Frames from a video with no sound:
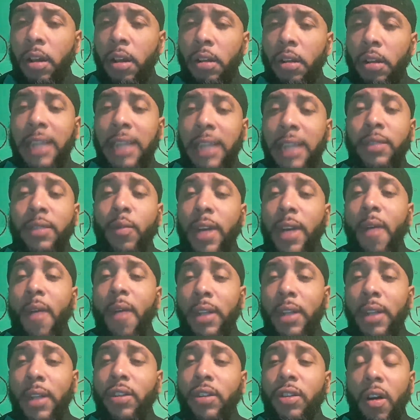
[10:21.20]
That's what I
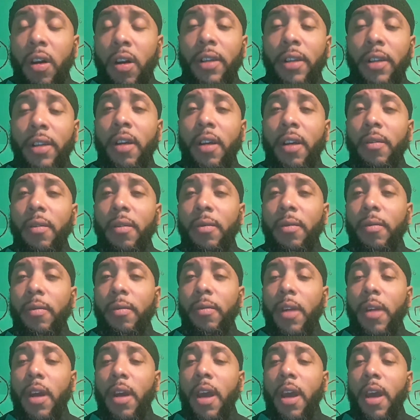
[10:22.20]
want y'all to know.
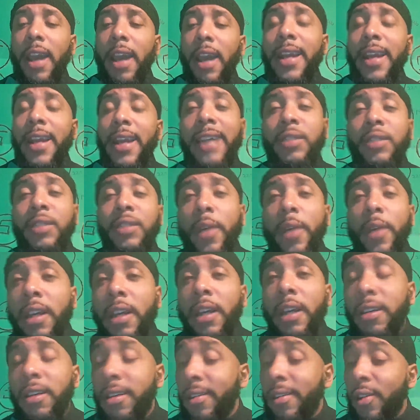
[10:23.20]
And as we
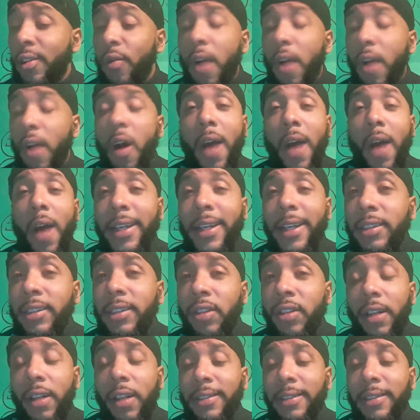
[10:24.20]
grow, I need
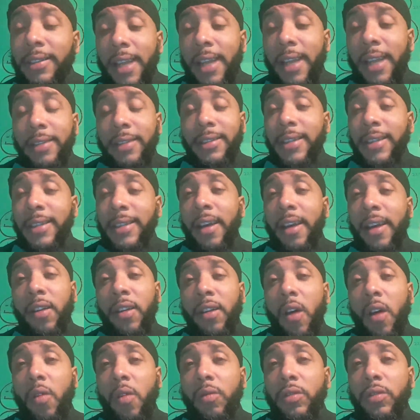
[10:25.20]
y'all to stay
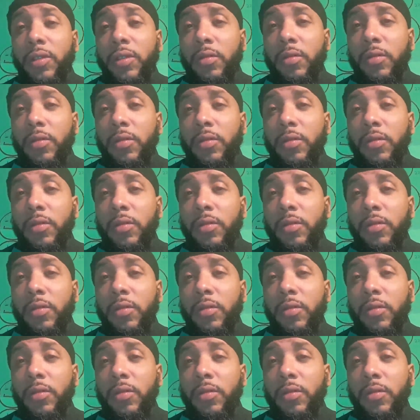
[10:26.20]
close.